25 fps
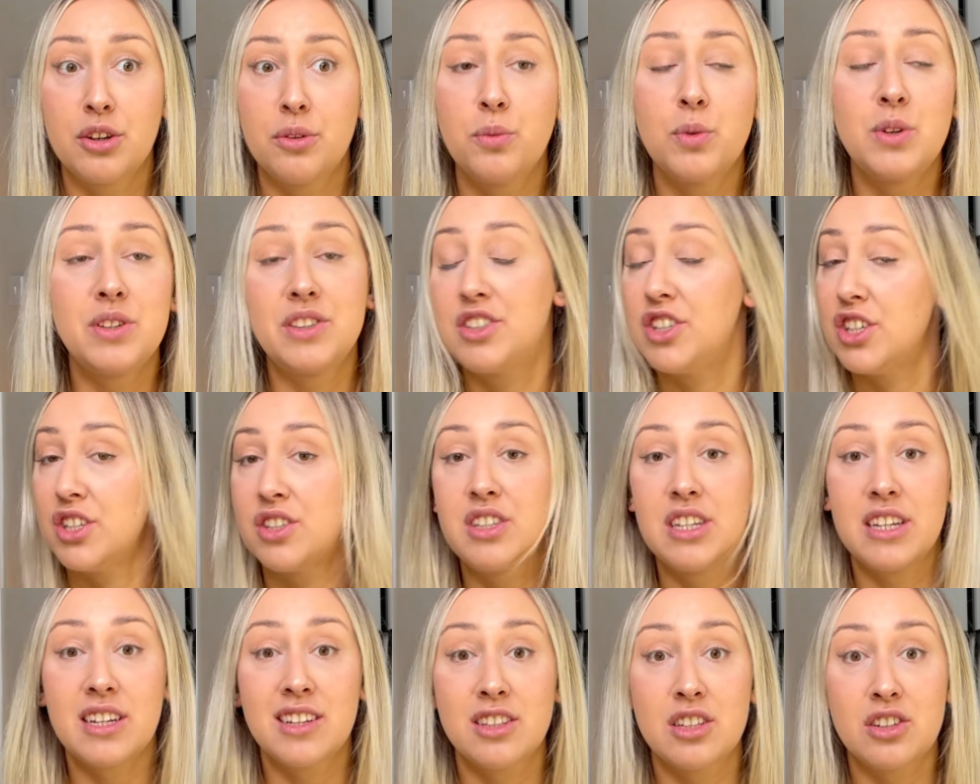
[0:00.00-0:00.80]
was
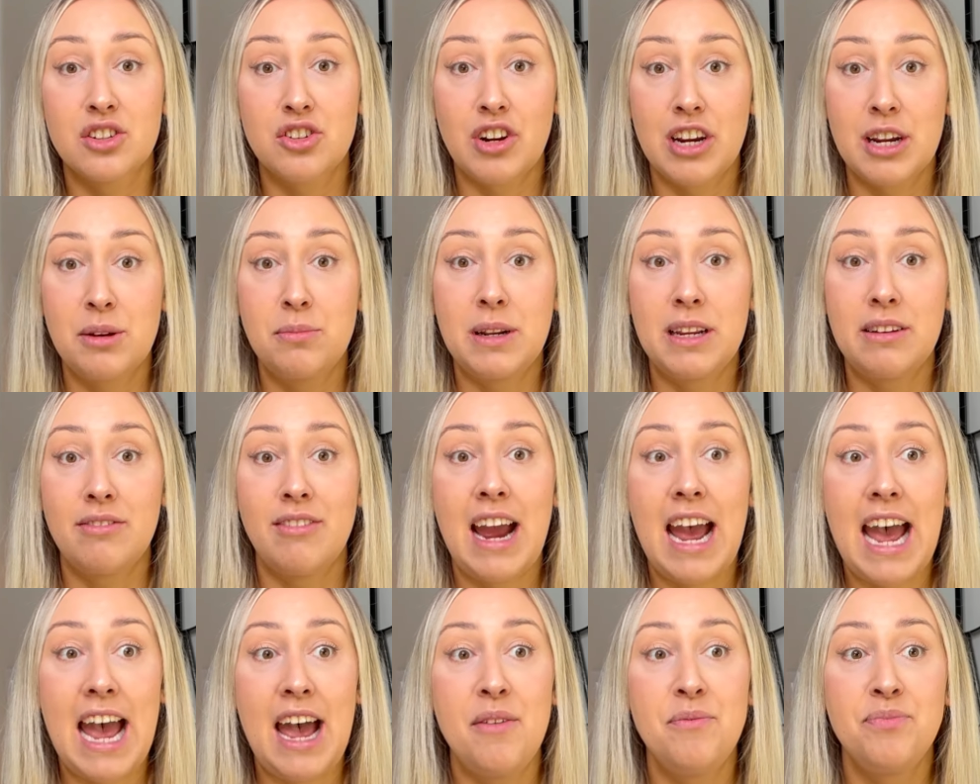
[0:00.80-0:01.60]
just extremely
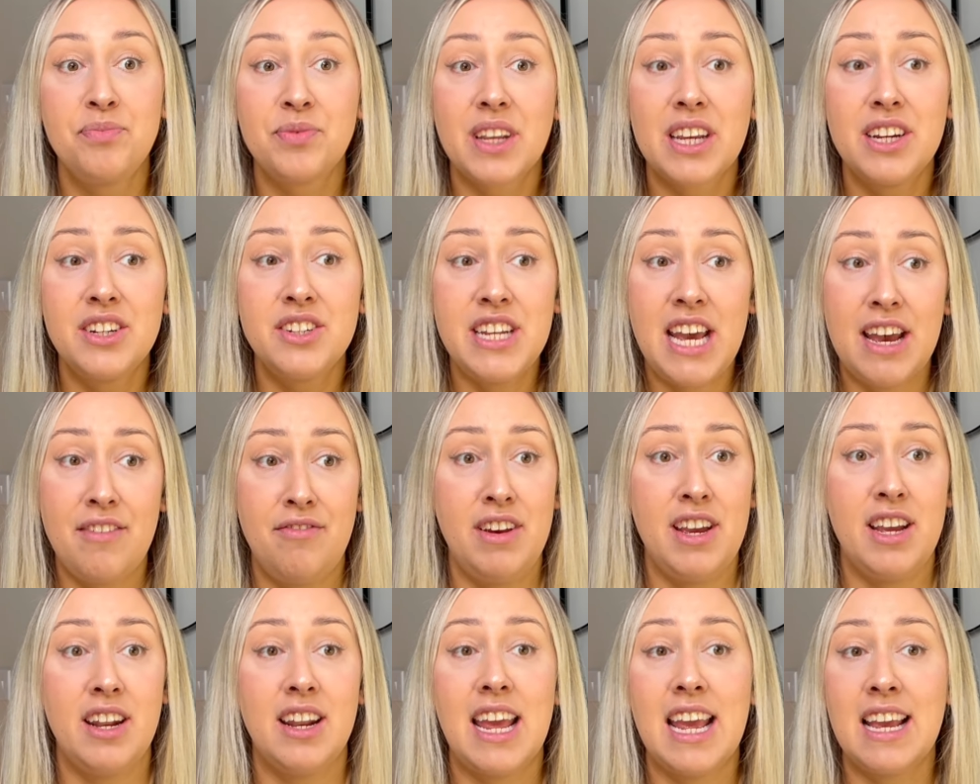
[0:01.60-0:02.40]
rare.
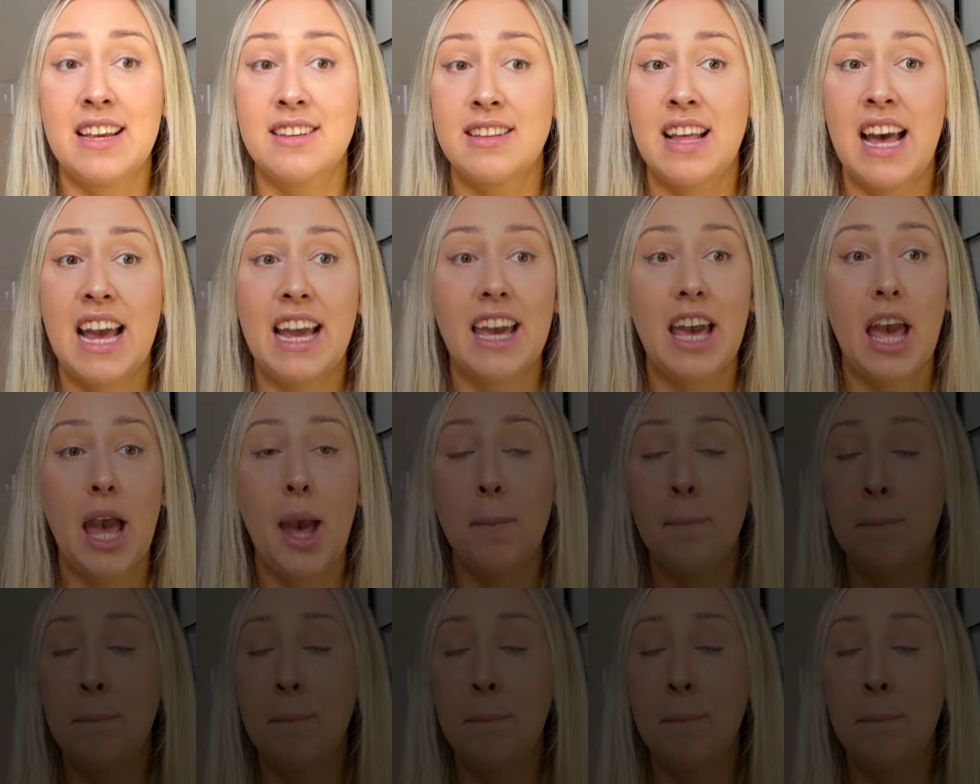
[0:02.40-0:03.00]
Devon is like a